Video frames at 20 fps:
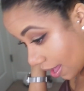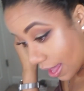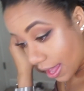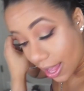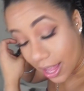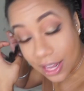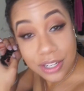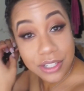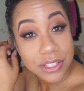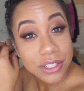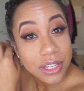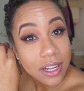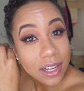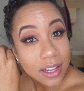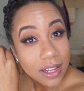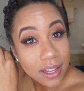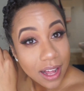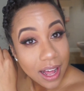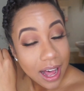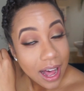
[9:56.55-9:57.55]
And
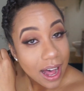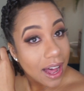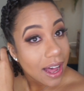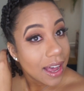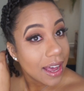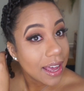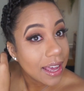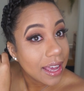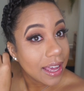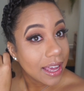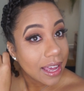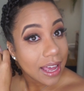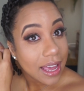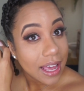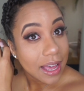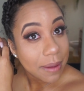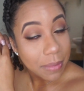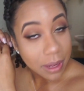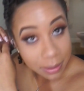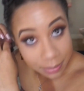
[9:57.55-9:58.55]
y'all, I
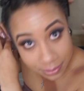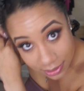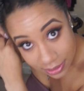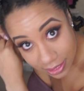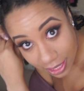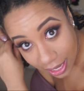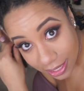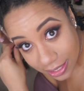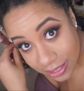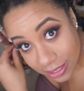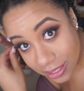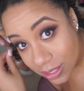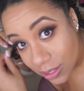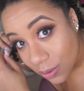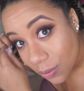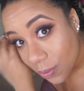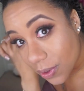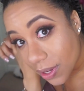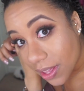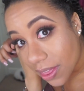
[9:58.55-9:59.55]
am obsessed
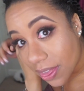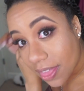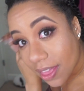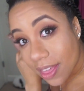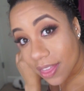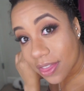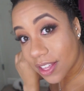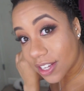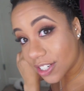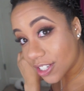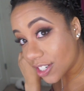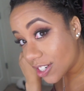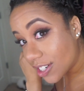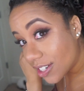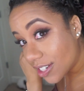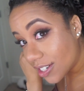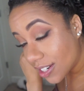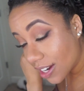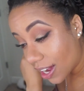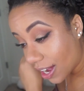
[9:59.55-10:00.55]
with the
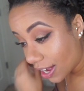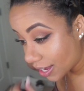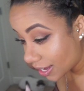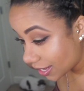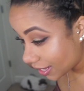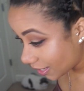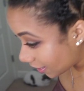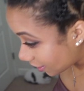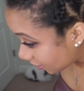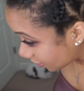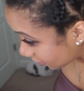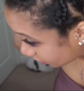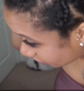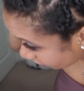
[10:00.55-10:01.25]
shine.